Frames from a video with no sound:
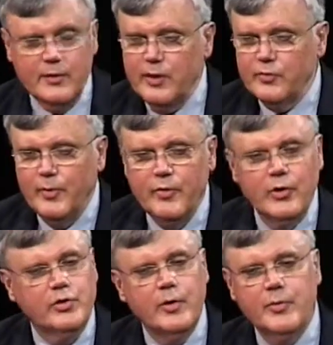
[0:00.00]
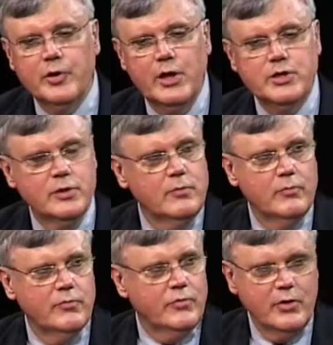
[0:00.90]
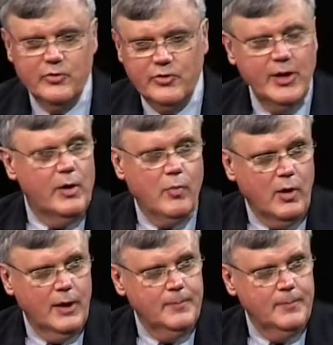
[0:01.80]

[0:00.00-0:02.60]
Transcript: That's been their interpretation since day one.